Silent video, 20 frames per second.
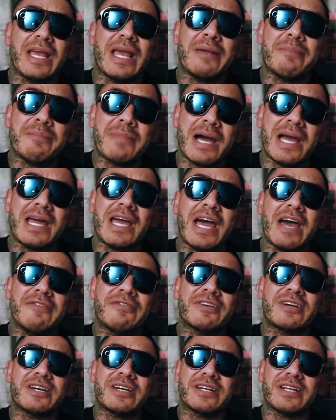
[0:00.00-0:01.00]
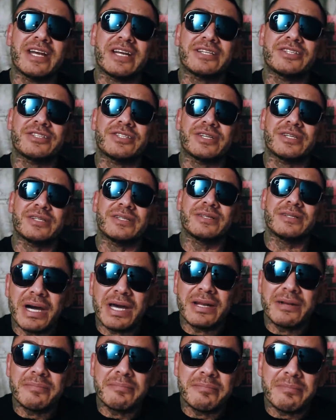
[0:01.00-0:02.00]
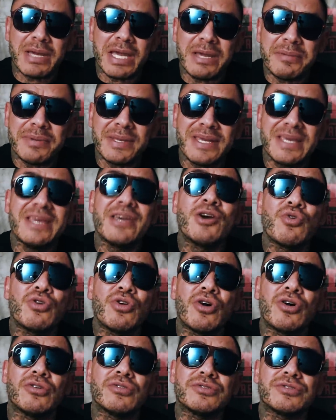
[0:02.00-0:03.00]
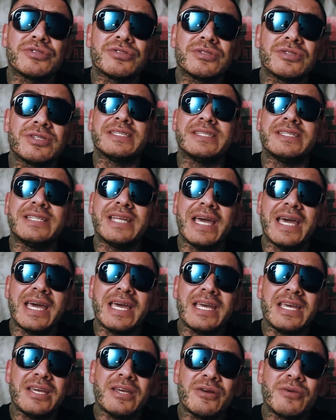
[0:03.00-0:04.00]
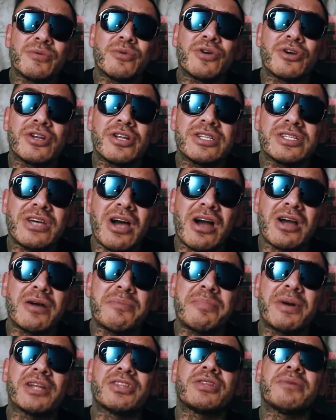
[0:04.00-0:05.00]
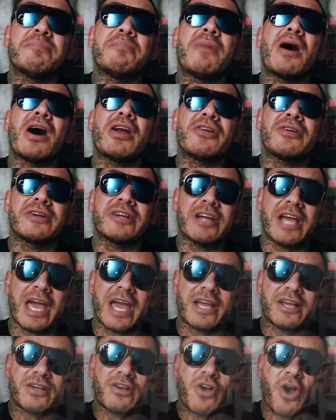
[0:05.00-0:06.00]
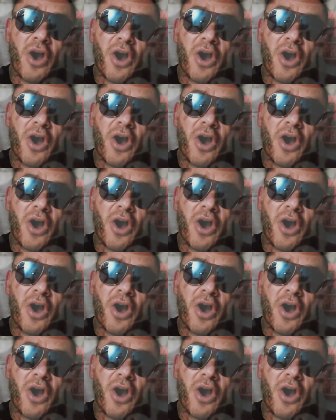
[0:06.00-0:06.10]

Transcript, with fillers: they might have a connection, but maybe, who knows. Today, we're gonna talk about the modern gang